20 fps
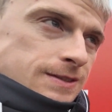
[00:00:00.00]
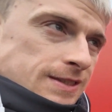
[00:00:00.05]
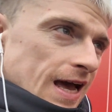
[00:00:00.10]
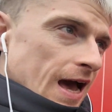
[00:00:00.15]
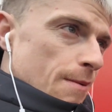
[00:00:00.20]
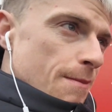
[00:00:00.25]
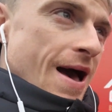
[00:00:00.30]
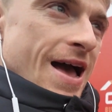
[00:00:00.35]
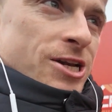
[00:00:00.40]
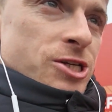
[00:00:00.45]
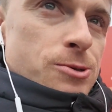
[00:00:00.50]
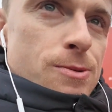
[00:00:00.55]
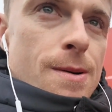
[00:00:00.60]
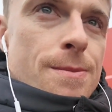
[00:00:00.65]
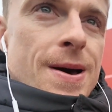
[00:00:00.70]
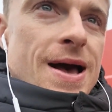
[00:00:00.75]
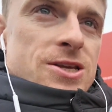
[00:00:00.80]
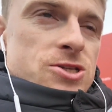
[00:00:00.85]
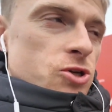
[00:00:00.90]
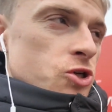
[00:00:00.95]
I'm hedging my
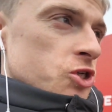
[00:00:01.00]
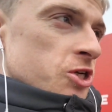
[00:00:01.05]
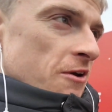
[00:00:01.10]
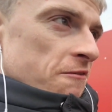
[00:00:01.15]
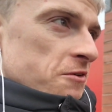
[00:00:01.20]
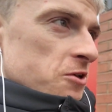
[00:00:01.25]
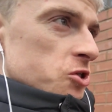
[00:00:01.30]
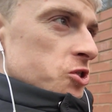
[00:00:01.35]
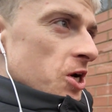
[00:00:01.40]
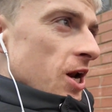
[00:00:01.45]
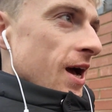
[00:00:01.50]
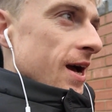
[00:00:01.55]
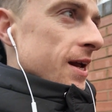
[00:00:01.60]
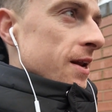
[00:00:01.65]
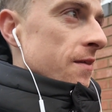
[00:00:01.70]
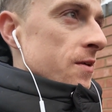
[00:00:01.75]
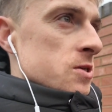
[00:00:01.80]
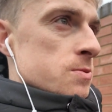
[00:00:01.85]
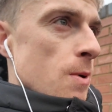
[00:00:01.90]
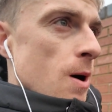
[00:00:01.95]
bets on Sheffield
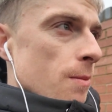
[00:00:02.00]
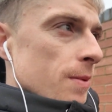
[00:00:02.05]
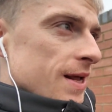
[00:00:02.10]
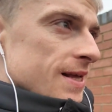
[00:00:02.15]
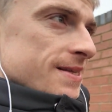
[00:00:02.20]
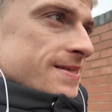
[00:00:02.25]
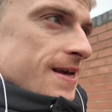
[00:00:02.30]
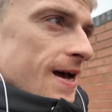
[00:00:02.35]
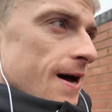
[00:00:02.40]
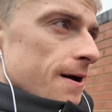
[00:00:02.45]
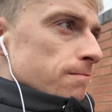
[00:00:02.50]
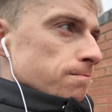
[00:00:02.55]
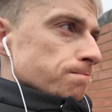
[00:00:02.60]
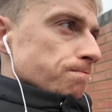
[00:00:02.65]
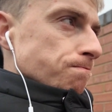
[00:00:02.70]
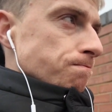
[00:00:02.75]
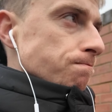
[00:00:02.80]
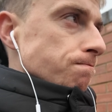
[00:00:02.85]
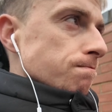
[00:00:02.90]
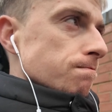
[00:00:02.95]
United at this moment in time.
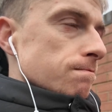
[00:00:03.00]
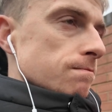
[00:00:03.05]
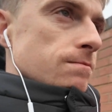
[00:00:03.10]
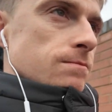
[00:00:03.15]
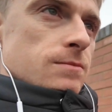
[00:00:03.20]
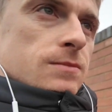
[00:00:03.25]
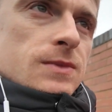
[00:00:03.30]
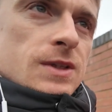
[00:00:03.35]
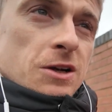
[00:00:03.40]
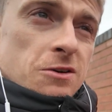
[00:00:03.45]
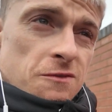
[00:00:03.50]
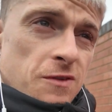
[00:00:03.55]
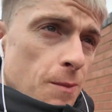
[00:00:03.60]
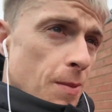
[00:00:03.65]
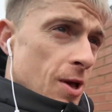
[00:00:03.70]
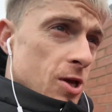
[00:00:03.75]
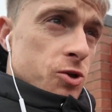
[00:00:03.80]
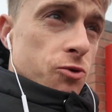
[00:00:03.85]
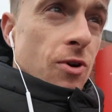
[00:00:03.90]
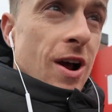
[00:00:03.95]

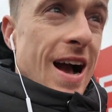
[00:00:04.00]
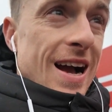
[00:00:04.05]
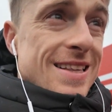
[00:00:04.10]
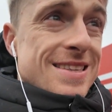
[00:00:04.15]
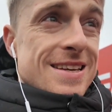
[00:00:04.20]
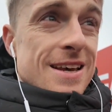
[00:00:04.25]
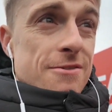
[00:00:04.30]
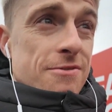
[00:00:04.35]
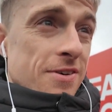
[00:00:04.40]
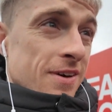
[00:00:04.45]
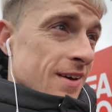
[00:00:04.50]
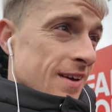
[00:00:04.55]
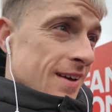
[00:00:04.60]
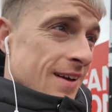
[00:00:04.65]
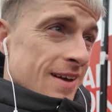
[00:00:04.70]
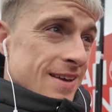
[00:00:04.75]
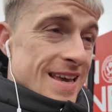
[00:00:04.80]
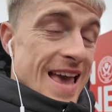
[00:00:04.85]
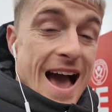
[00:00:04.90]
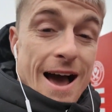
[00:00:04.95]
Football's reactive.
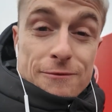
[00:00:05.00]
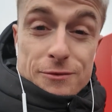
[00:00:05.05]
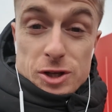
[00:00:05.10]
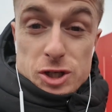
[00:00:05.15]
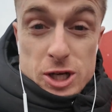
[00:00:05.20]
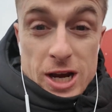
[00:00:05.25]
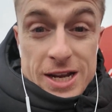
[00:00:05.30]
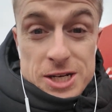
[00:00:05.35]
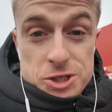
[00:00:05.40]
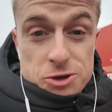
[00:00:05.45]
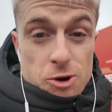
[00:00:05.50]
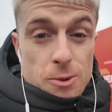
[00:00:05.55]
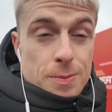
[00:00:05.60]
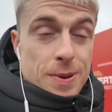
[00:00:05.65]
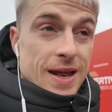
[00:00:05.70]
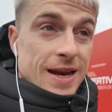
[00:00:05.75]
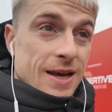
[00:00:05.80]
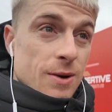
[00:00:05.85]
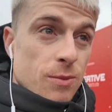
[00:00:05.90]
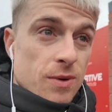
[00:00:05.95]
You have to change your
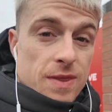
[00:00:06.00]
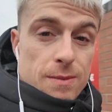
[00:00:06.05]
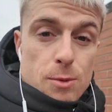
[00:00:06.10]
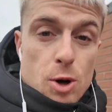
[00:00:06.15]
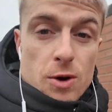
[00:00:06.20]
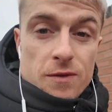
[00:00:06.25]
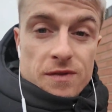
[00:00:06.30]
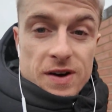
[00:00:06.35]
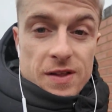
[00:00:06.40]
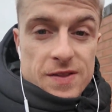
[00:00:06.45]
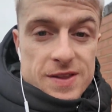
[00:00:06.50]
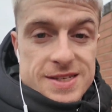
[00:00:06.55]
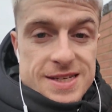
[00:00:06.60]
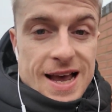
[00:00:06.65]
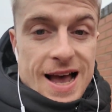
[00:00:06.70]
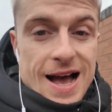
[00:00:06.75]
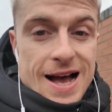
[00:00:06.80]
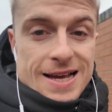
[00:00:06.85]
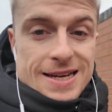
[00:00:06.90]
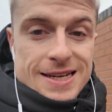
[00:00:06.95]
opinion with the moving of the
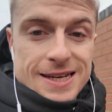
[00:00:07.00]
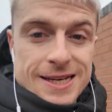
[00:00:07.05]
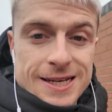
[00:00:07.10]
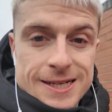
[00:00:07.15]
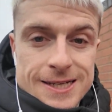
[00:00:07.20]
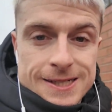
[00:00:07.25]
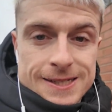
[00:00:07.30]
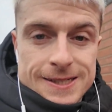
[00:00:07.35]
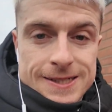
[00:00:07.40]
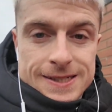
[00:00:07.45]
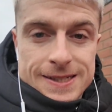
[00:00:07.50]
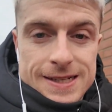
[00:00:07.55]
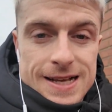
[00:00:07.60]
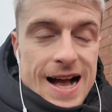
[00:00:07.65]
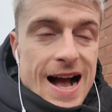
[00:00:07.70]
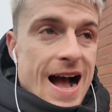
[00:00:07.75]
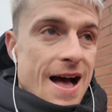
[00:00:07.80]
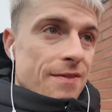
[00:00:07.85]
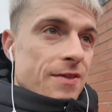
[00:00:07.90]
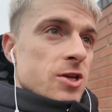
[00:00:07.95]
tide.
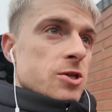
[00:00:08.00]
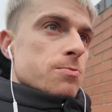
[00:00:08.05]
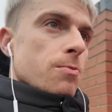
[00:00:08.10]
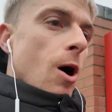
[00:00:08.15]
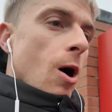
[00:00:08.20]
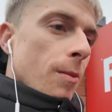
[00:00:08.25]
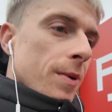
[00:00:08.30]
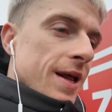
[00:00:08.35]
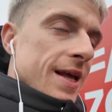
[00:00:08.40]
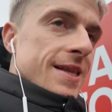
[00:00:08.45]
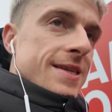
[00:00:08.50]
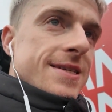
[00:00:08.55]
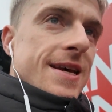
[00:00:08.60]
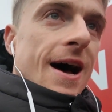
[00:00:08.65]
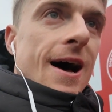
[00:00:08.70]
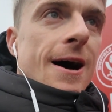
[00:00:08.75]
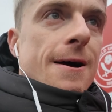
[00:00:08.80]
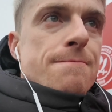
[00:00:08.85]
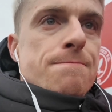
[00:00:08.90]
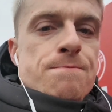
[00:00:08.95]
At this moment in
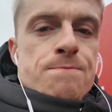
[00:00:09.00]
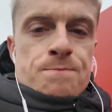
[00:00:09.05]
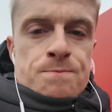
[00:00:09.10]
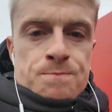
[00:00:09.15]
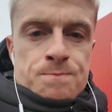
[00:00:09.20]
time,